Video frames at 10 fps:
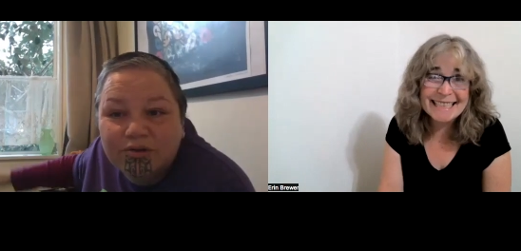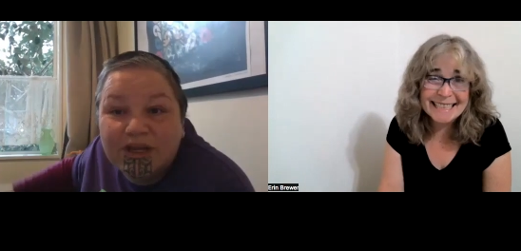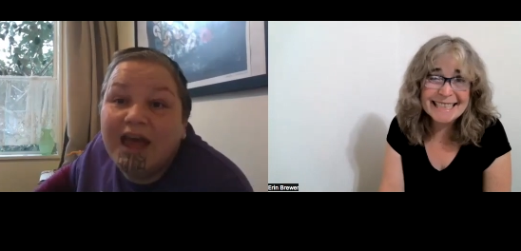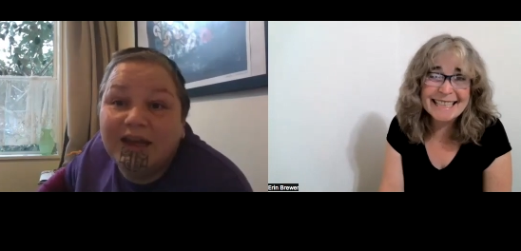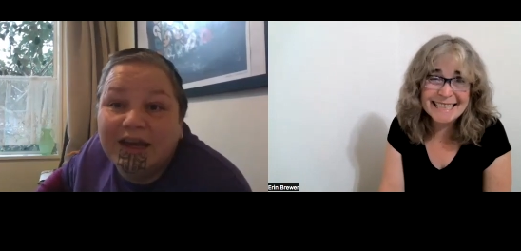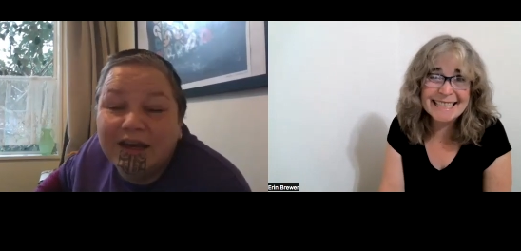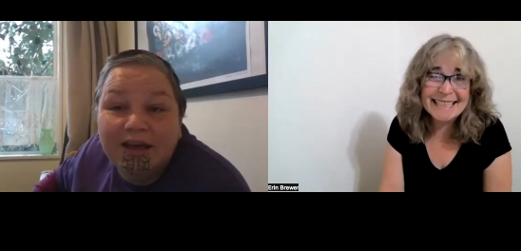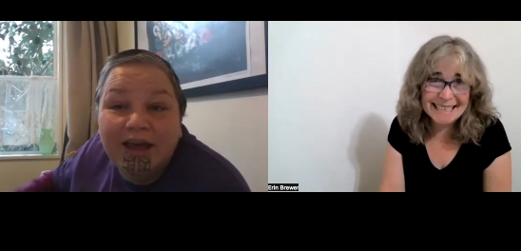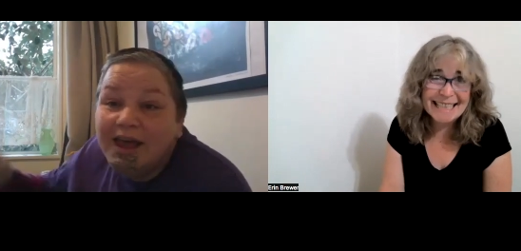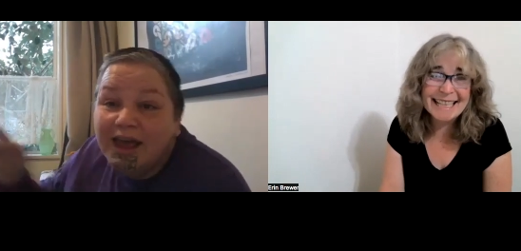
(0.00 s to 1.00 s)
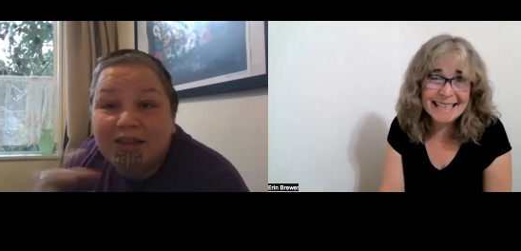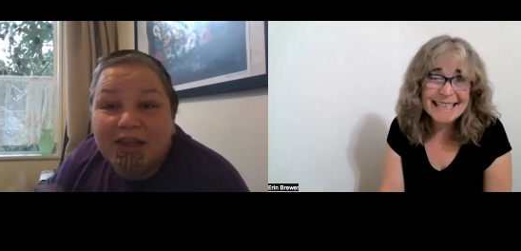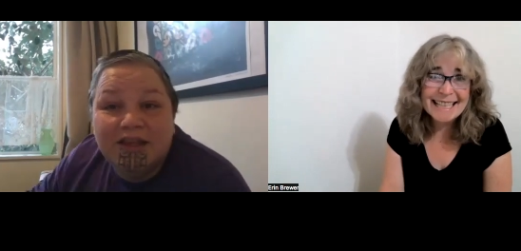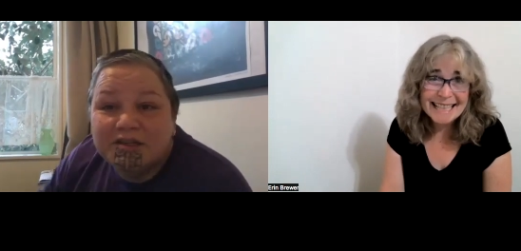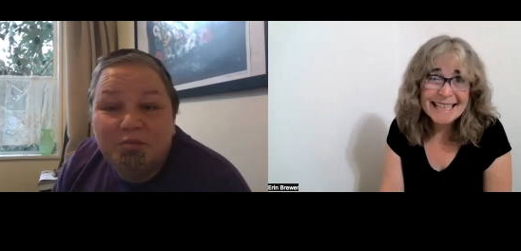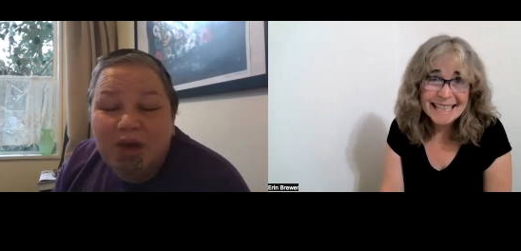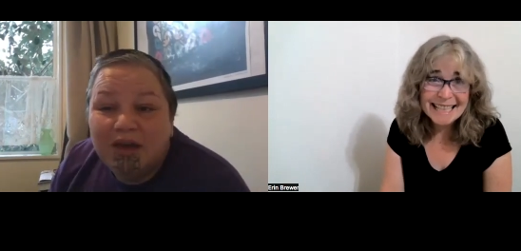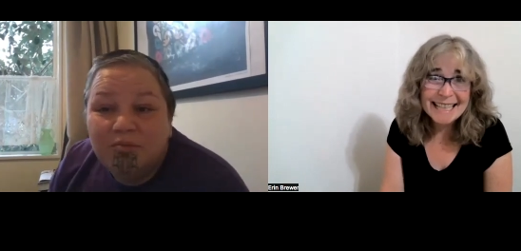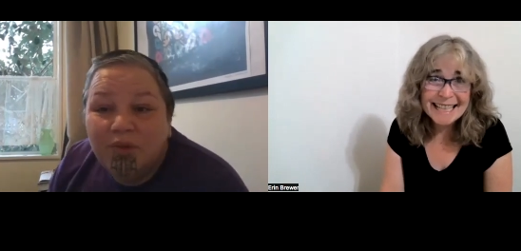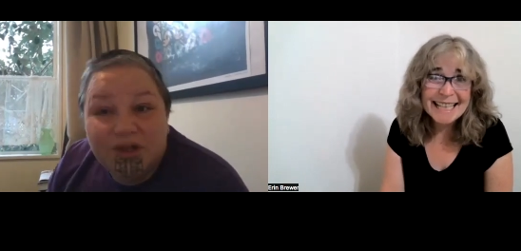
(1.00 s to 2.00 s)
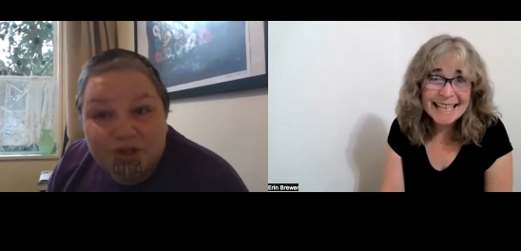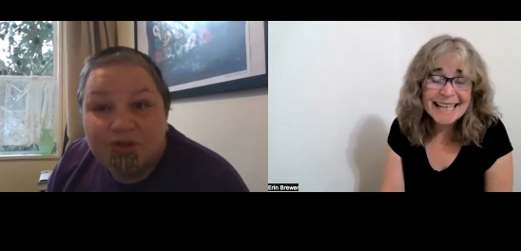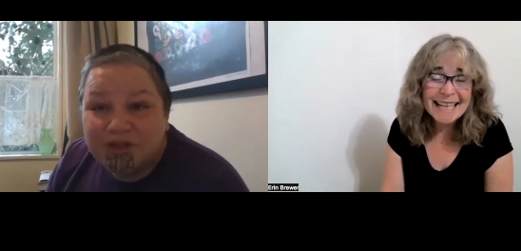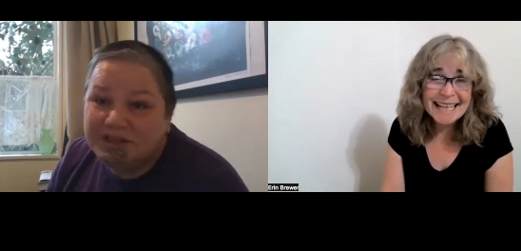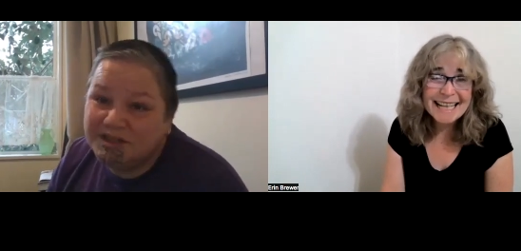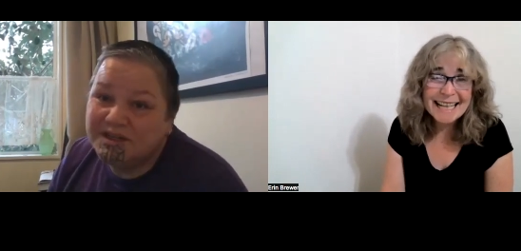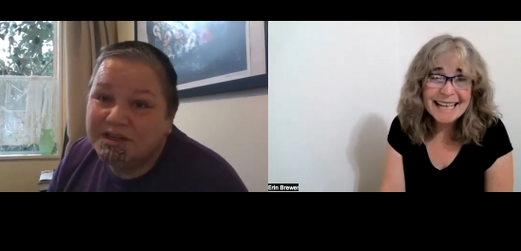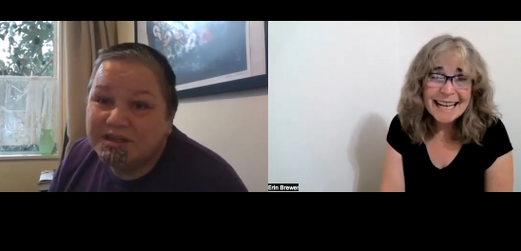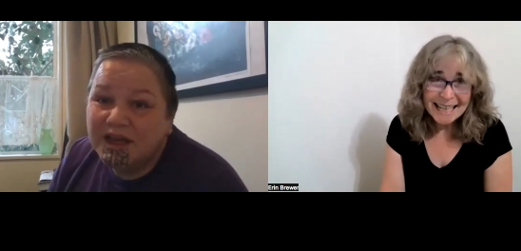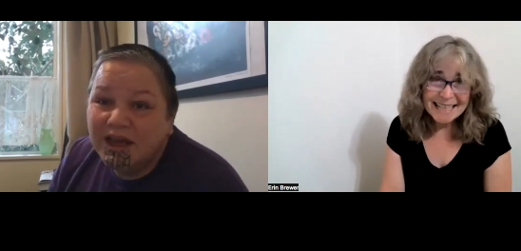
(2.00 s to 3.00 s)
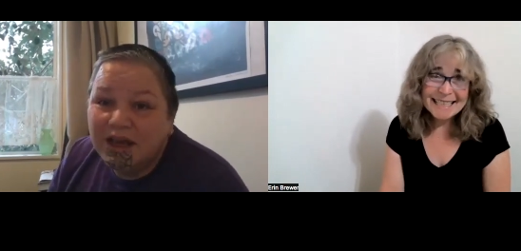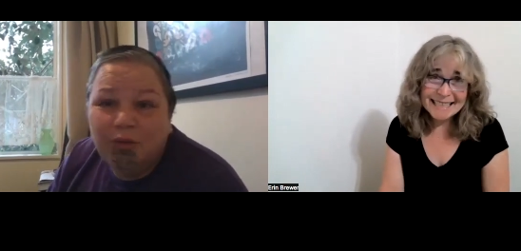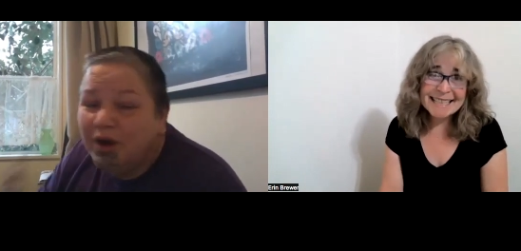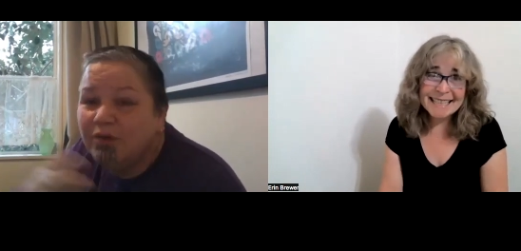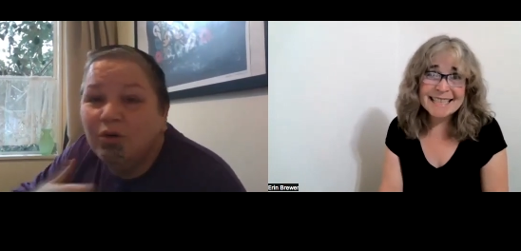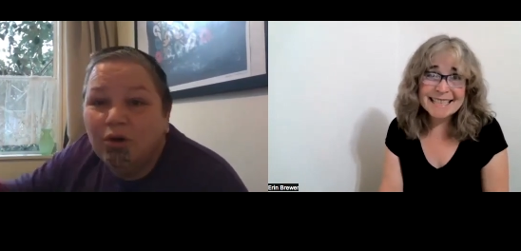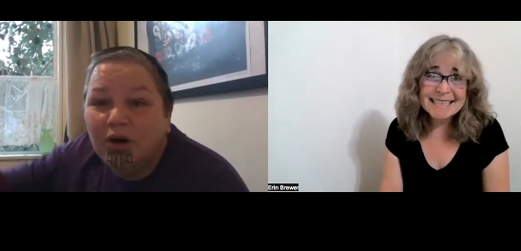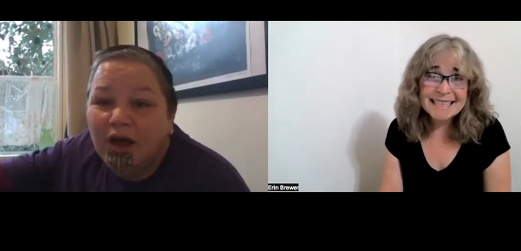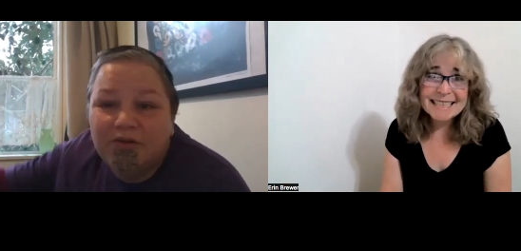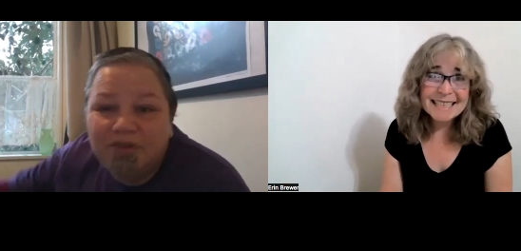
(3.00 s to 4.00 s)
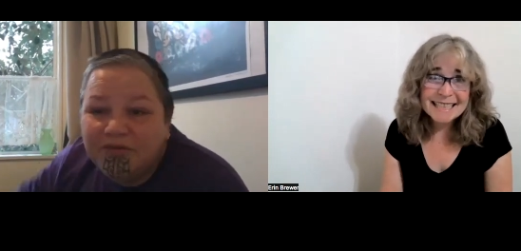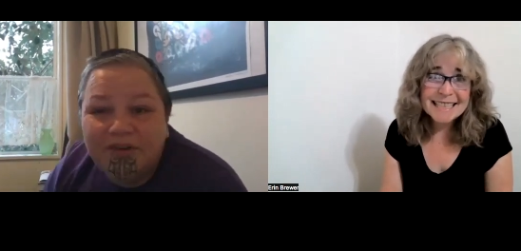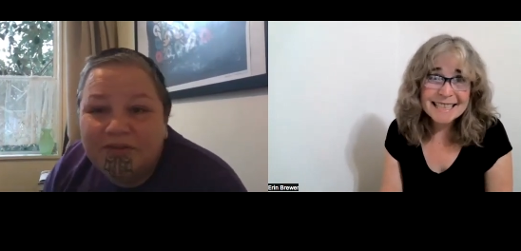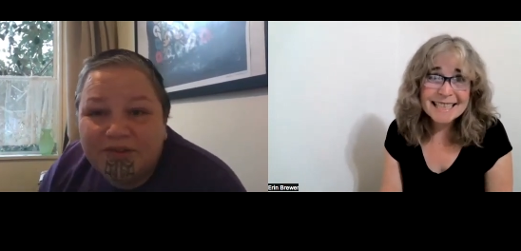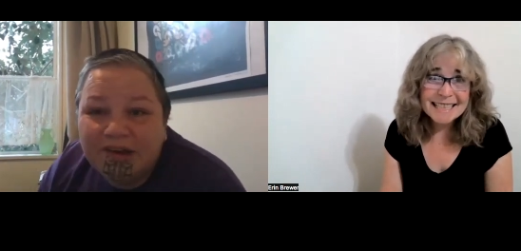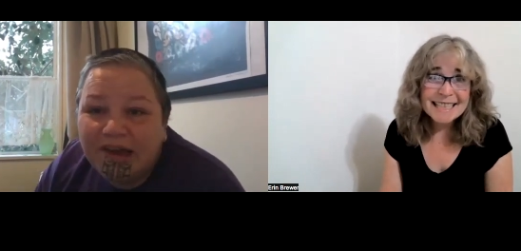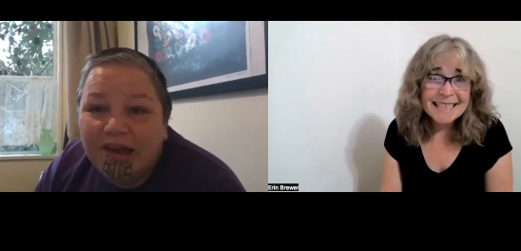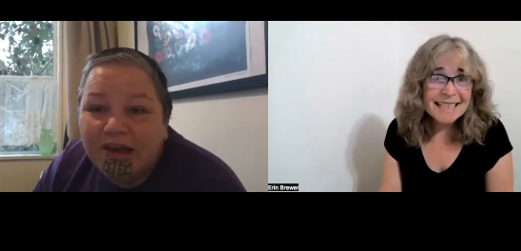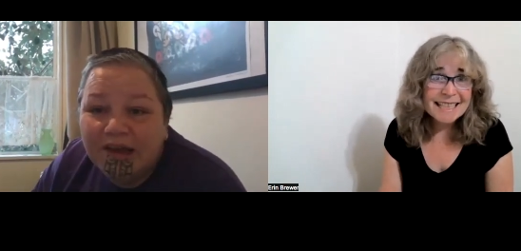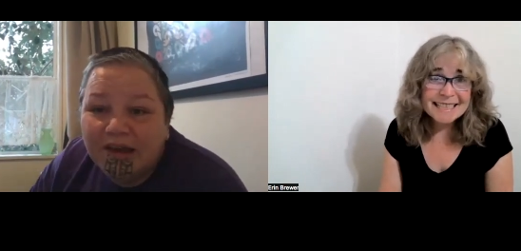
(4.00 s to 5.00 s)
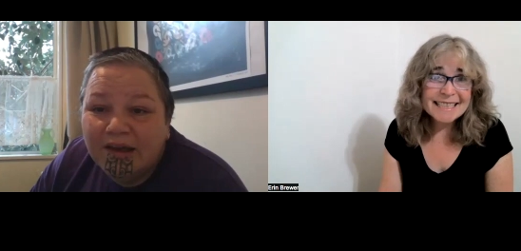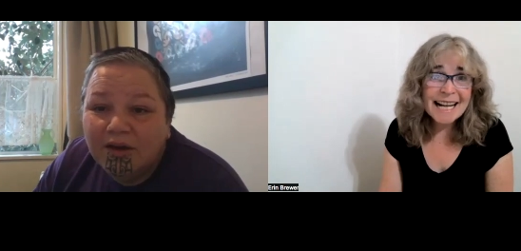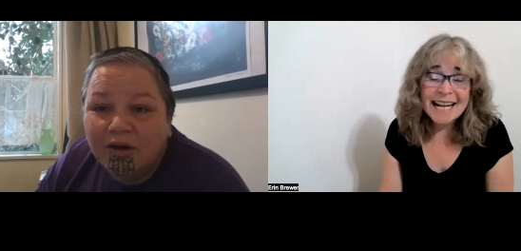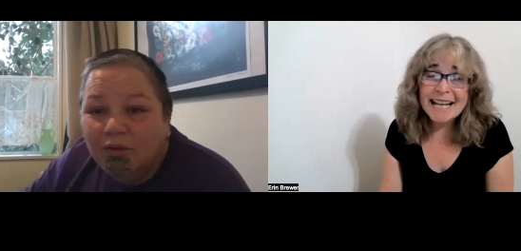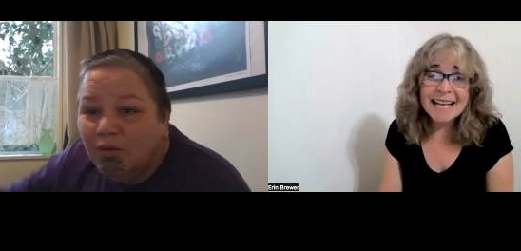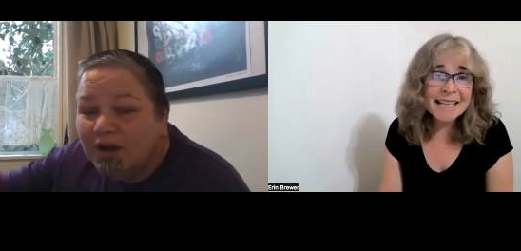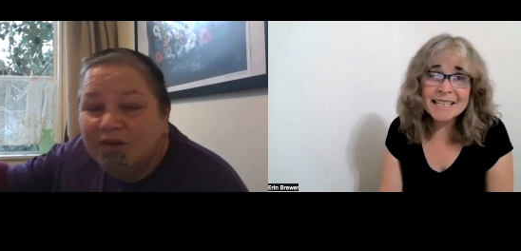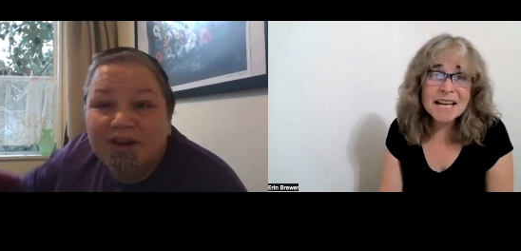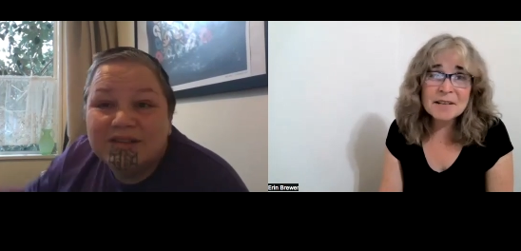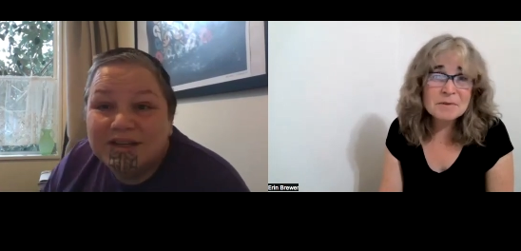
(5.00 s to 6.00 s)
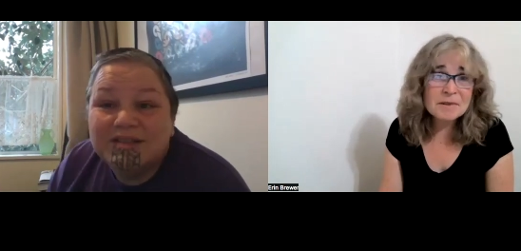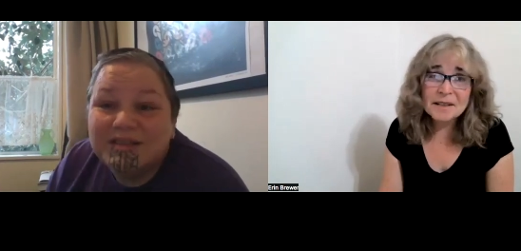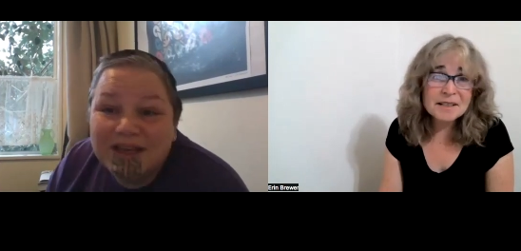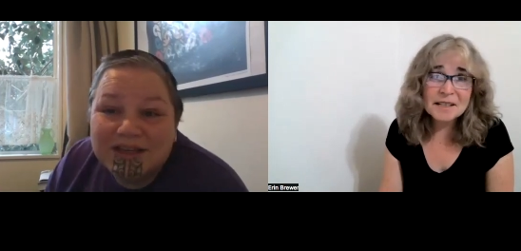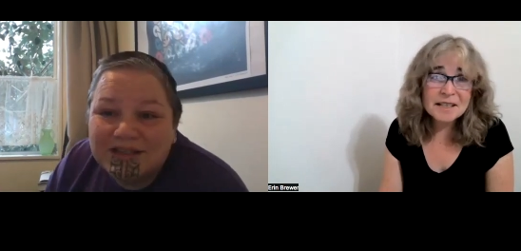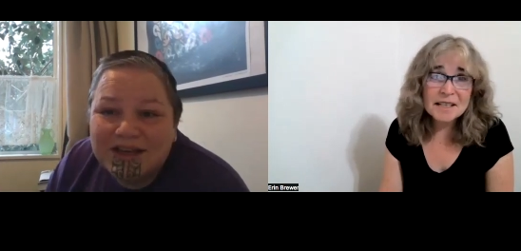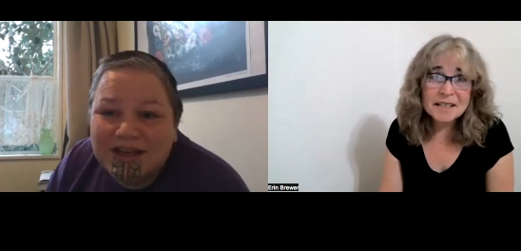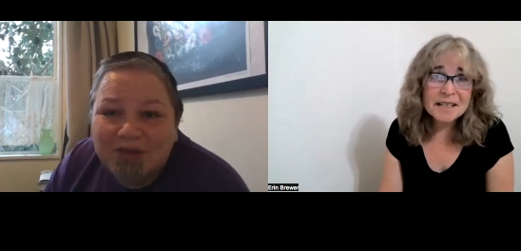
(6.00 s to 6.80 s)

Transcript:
Speaker 1: Tania. And then there's me and my two sisters. And we're yeah. all over 50. Yeah. Some and, of us and, is 60.